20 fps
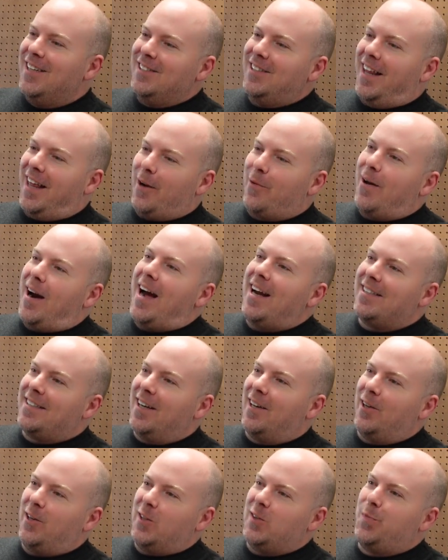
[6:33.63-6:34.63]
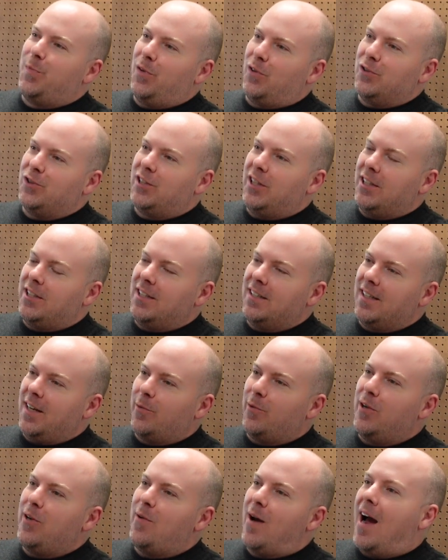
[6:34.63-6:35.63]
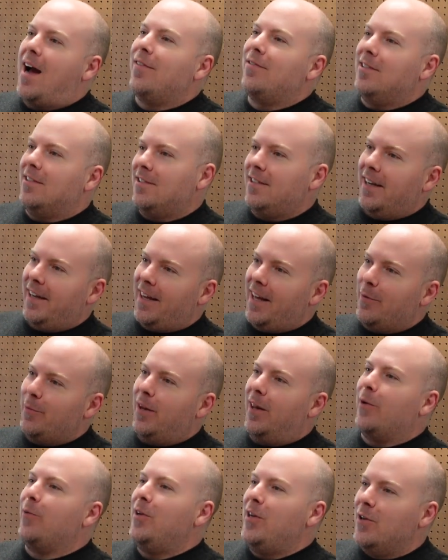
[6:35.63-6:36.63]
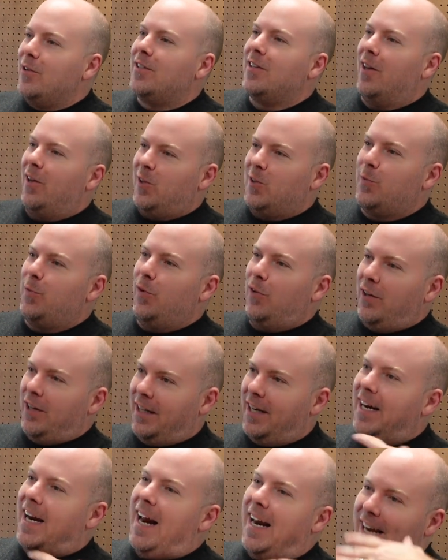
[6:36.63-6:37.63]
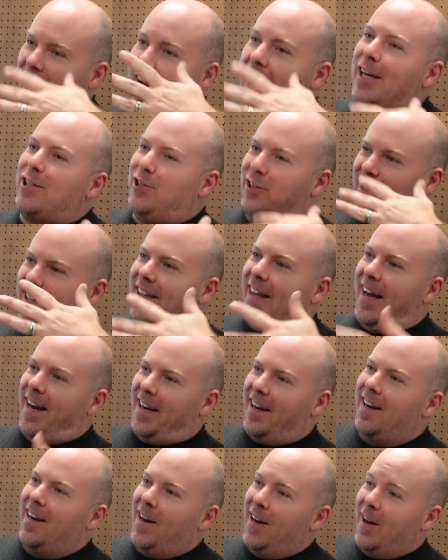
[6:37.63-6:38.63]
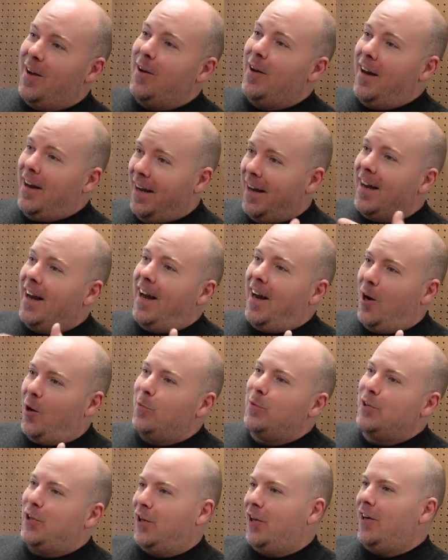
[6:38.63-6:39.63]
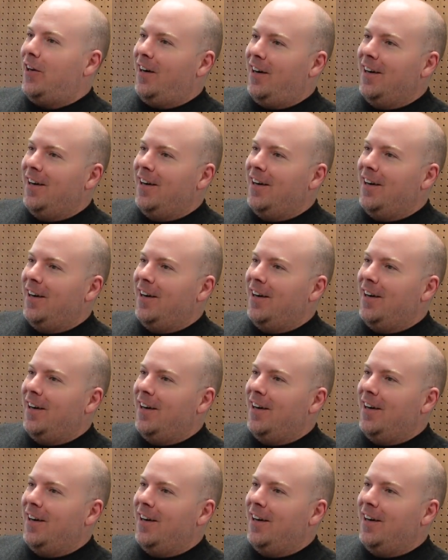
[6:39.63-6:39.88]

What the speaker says: So like when I tell her it's bullshit, she's like, well, you have to say that. But like when you tell her it's bullshit, it actually like helped her.